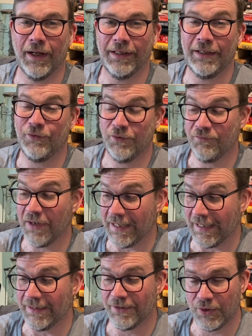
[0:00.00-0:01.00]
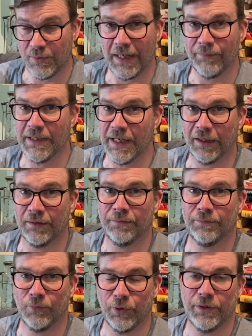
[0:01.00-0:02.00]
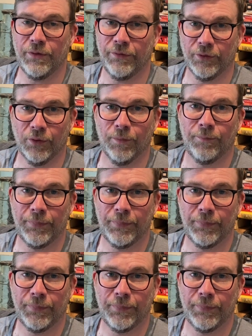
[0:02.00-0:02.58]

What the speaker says: If you've read it, do let me know what you thought,